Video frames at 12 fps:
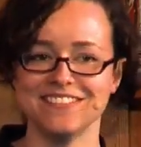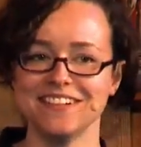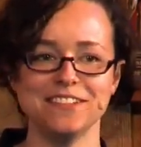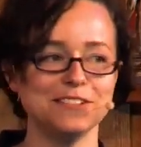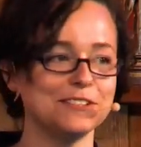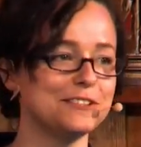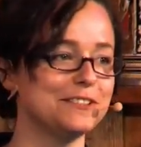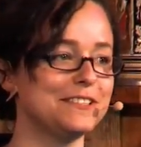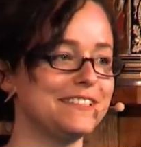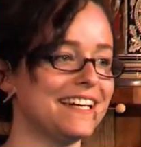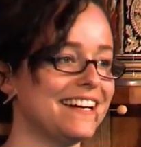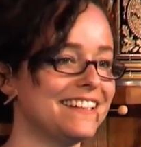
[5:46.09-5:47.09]
Maybe you should
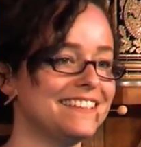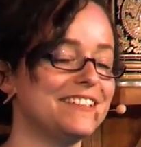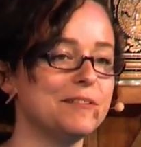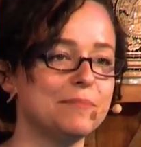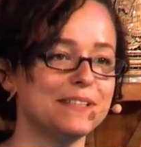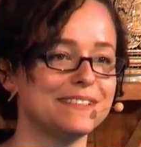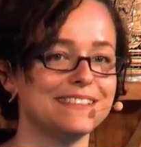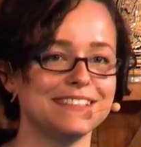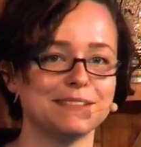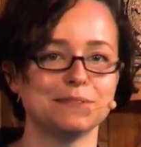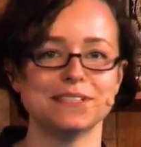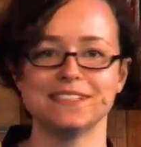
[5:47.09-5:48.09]
start your
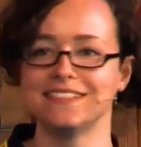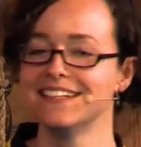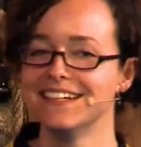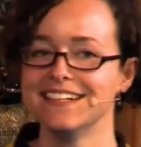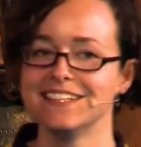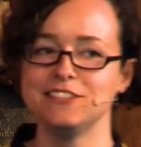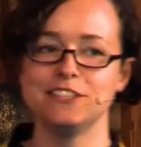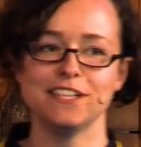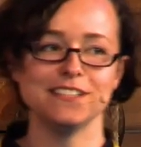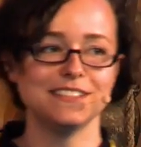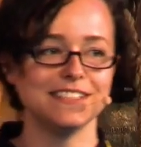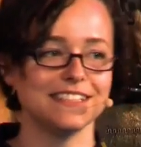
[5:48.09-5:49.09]
business with
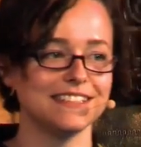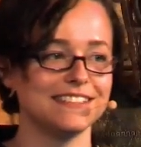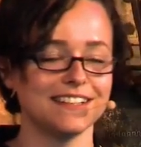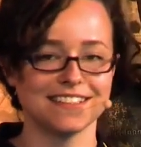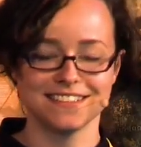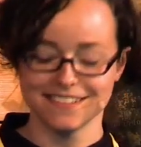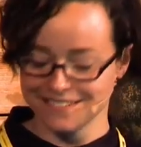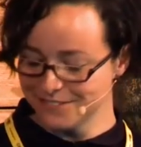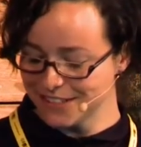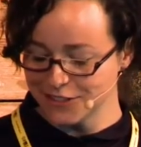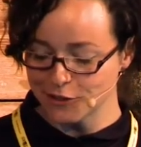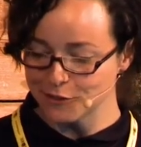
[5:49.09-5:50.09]
chasing ducks
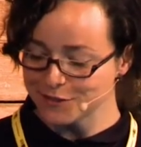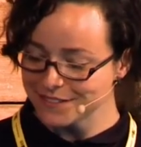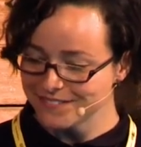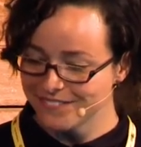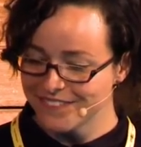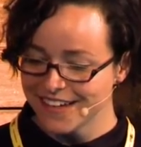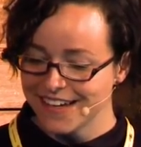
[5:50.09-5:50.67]
videos.